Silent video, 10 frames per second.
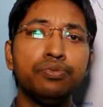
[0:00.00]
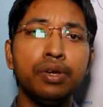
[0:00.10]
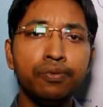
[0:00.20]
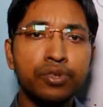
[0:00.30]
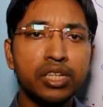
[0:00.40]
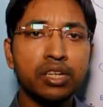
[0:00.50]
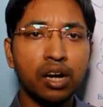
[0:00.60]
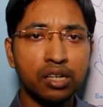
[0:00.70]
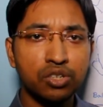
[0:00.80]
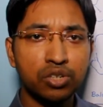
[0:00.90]

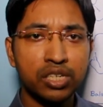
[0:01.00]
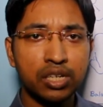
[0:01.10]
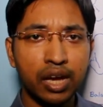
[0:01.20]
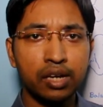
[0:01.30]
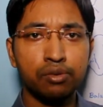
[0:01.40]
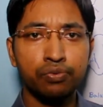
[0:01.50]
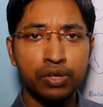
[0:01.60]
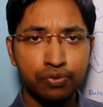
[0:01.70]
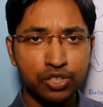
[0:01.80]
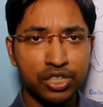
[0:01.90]

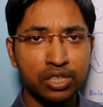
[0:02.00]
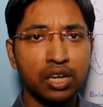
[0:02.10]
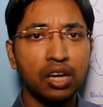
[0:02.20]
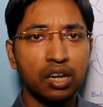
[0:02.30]
1550